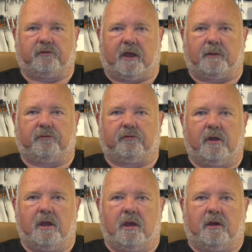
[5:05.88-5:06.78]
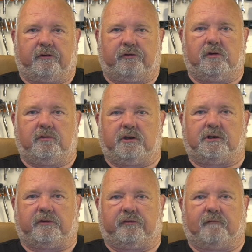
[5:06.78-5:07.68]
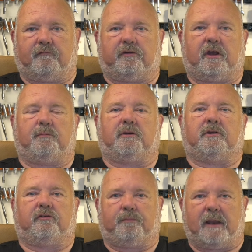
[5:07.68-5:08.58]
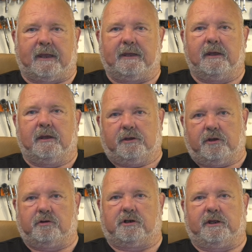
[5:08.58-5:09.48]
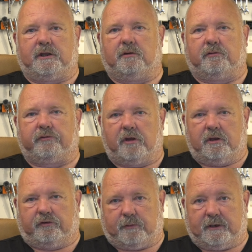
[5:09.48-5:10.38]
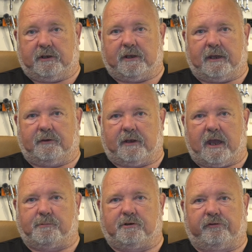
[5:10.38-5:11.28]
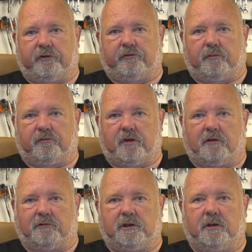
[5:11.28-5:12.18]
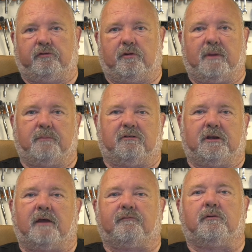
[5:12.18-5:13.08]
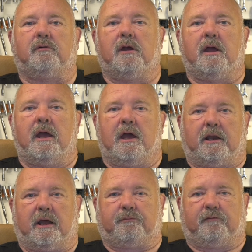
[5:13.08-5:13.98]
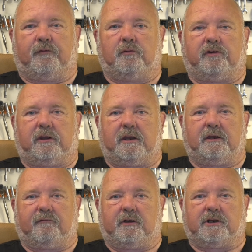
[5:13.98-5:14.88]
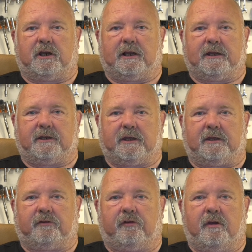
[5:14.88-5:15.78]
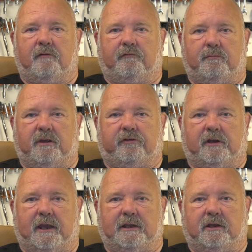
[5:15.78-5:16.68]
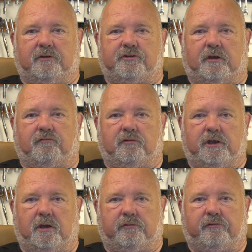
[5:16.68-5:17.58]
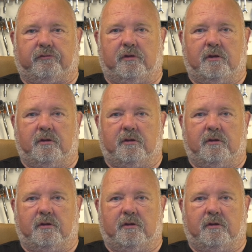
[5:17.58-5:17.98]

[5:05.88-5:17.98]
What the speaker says: tabs, a 2-digit 7-segment display, usually used to indicate the capture system's current user memory level, and up to 40 individual LEDs for miscellaneous general use,